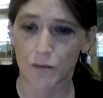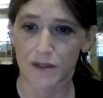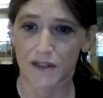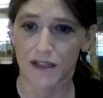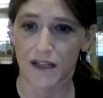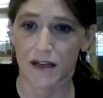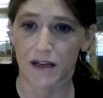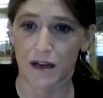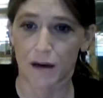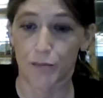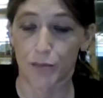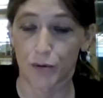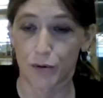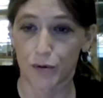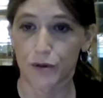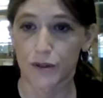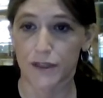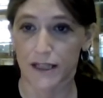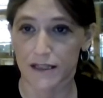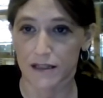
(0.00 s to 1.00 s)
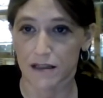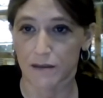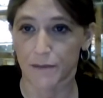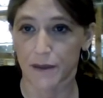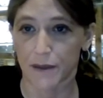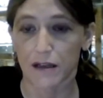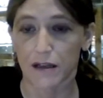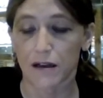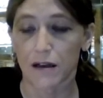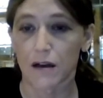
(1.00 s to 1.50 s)
present a pooled
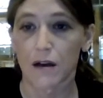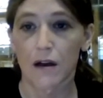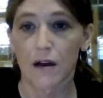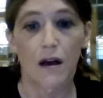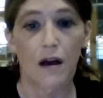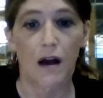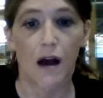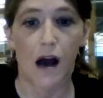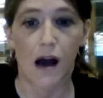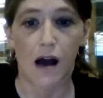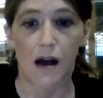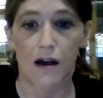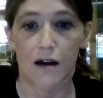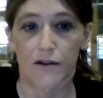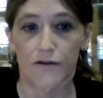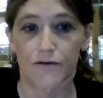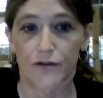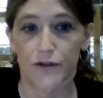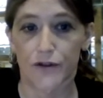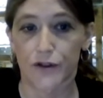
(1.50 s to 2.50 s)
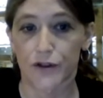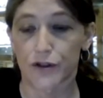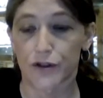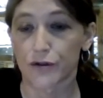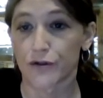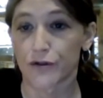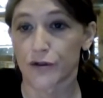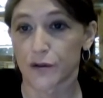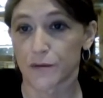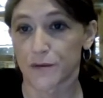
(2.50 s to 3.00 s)
estimate for the
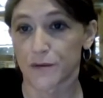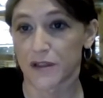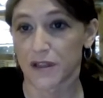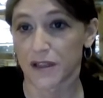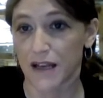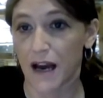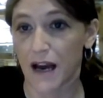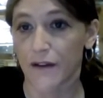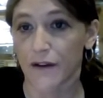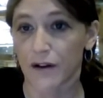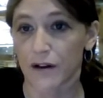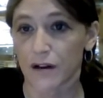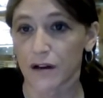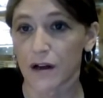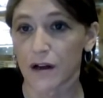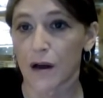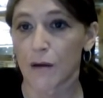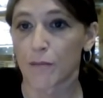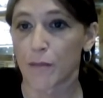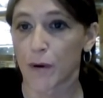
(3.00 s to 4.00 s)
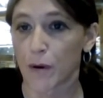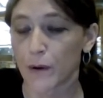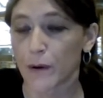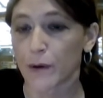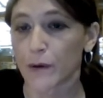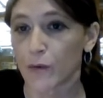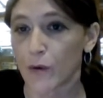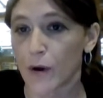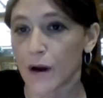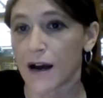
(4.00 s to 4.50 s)
two groups together, but we
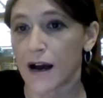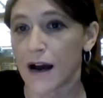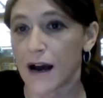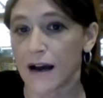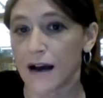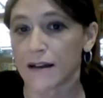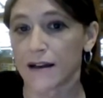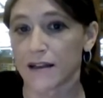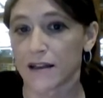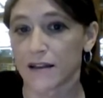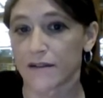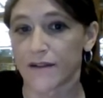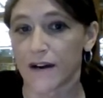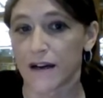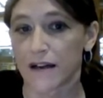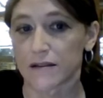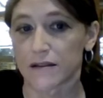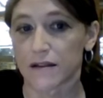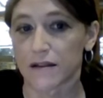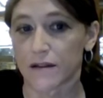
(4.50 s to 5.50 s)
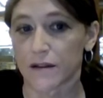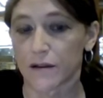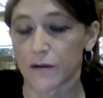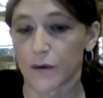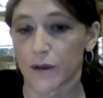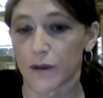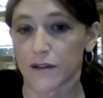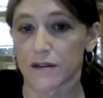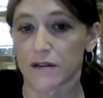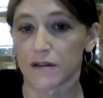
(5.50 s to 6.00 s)
would want to highlight the fact that there
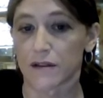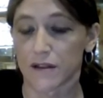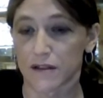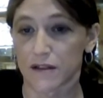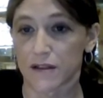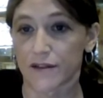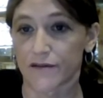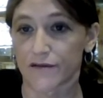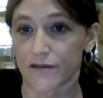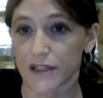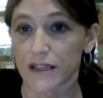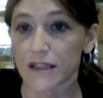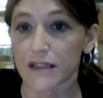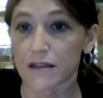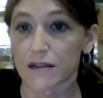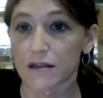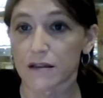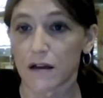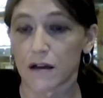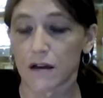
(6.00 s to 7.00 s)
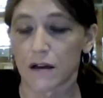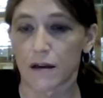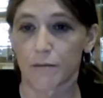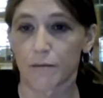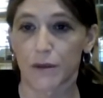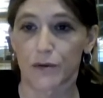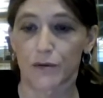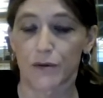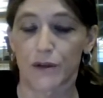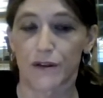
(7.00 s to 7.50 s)
was this difference
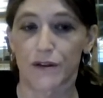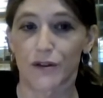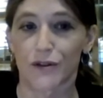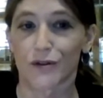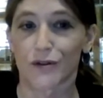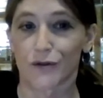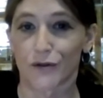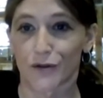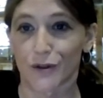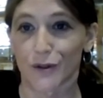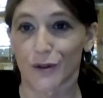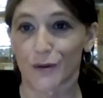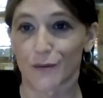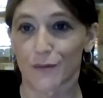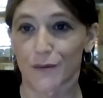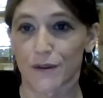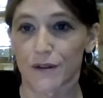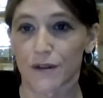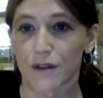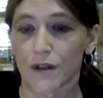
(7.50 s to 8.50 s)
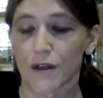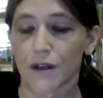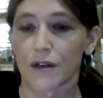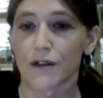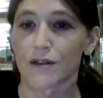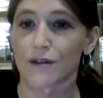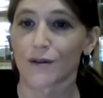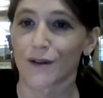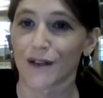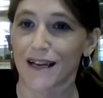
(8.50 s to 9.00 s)
between the two groups.
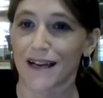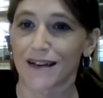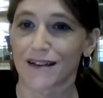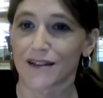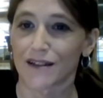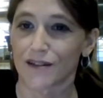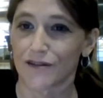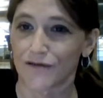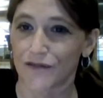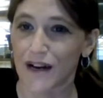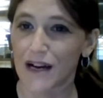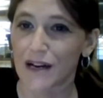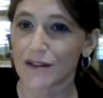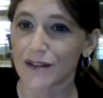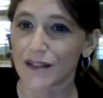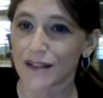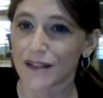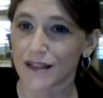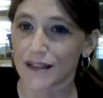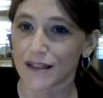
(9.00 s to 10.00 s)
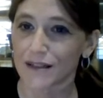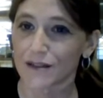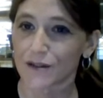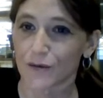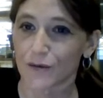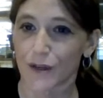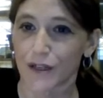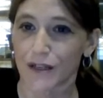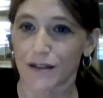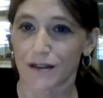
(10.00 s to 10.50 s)
So again, confounding is
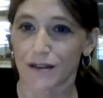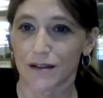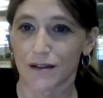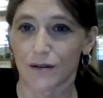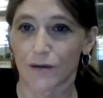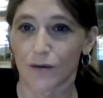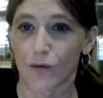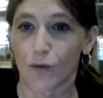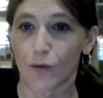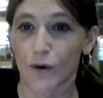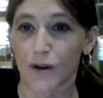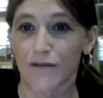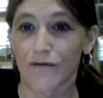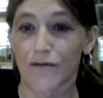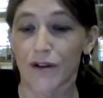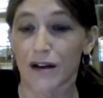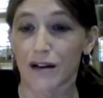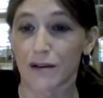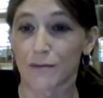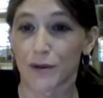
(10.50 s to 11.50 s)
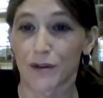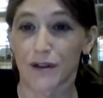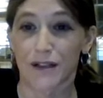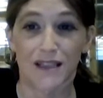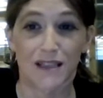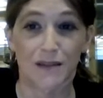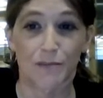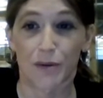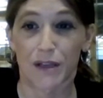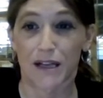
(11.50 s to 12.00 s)
when one variable
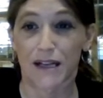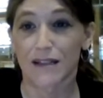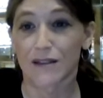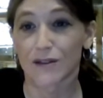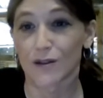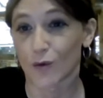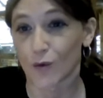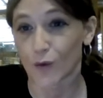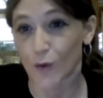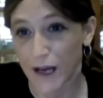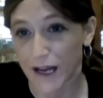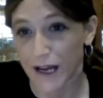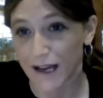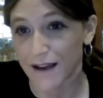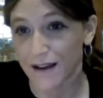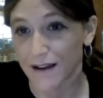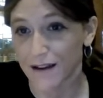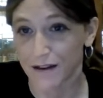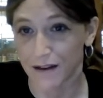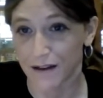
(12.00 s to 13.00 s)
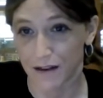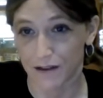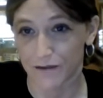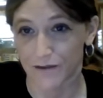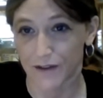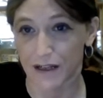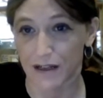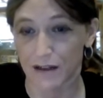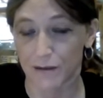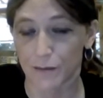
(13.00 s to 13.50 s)
explains away another
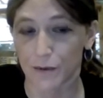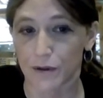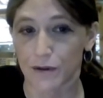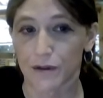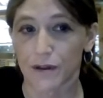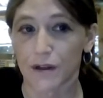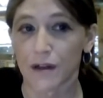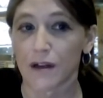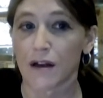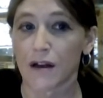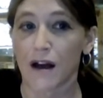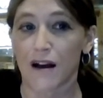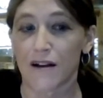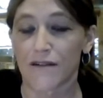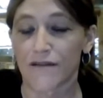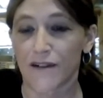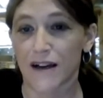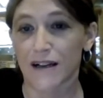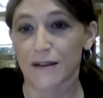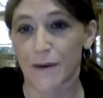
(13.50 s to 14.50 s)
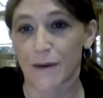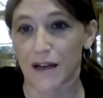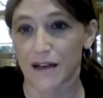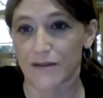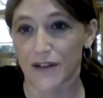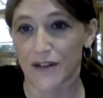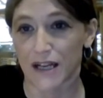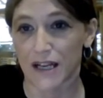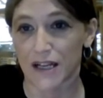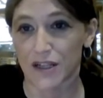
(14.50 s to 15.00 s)
variable. Effect
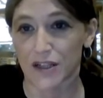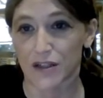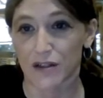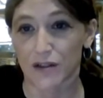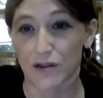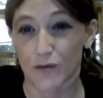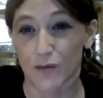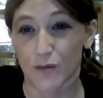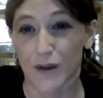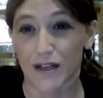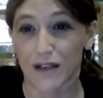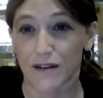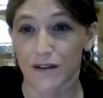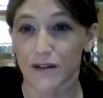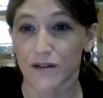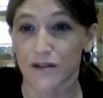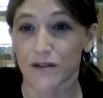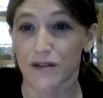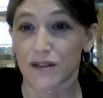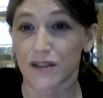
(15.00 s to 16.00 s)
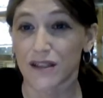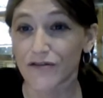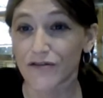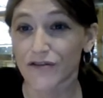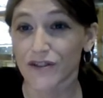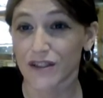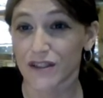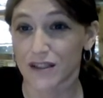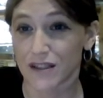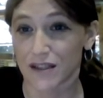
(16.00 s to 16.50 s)
modification is when there's
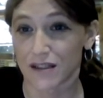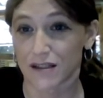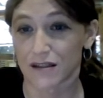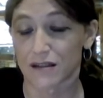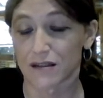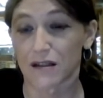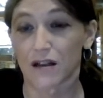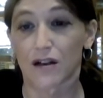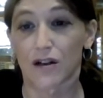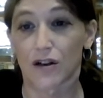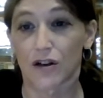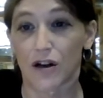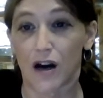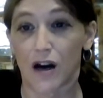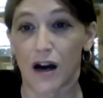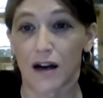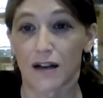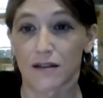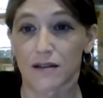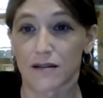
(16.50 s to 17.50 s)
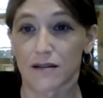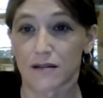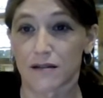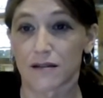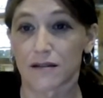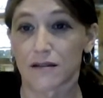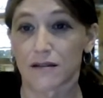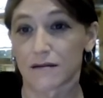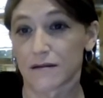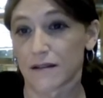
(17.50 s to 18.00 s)
differences
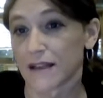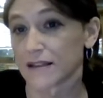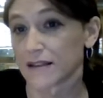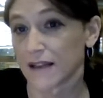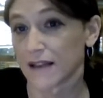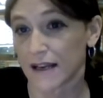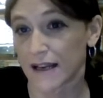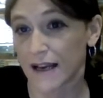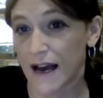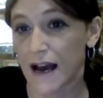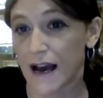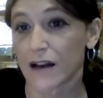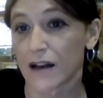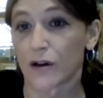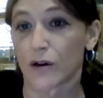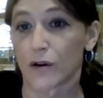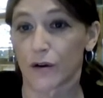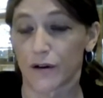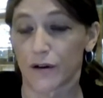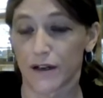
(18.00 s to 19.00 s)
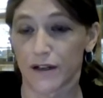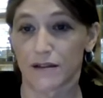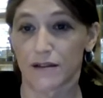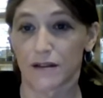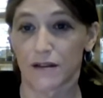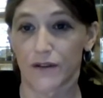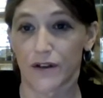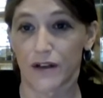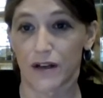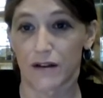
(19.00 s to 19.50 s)
across, let's say, categories
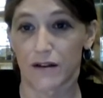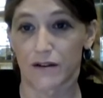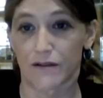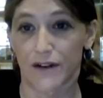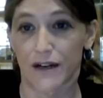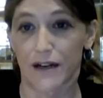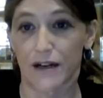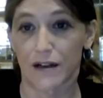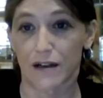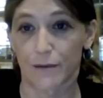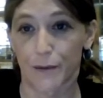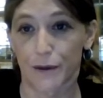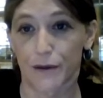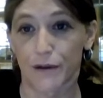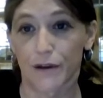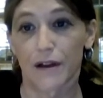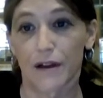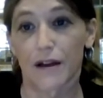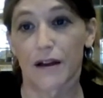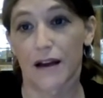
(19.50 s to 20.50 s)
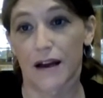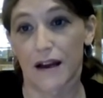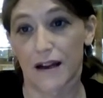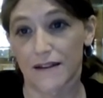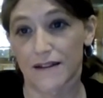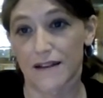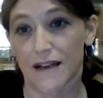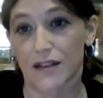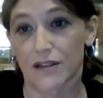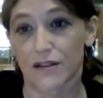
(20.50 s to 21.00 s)
of another variable, and
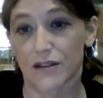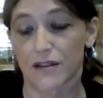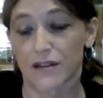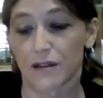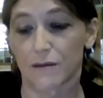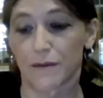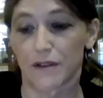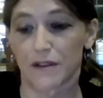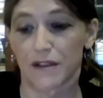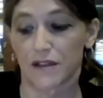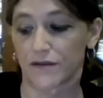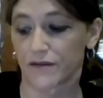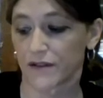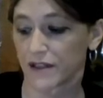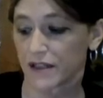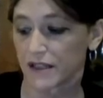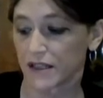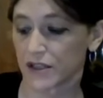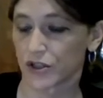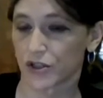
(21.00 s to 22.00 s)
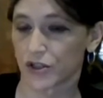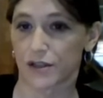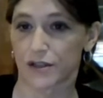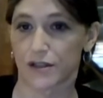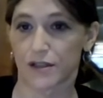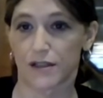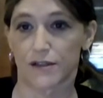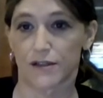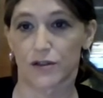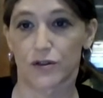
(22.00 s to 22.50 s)
it's actually something that's very
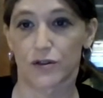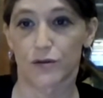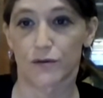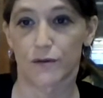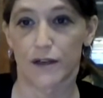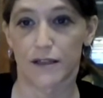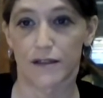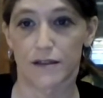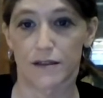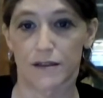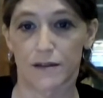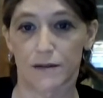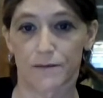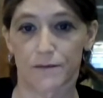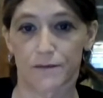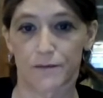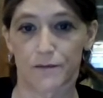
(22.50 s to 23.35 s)
interesting to us.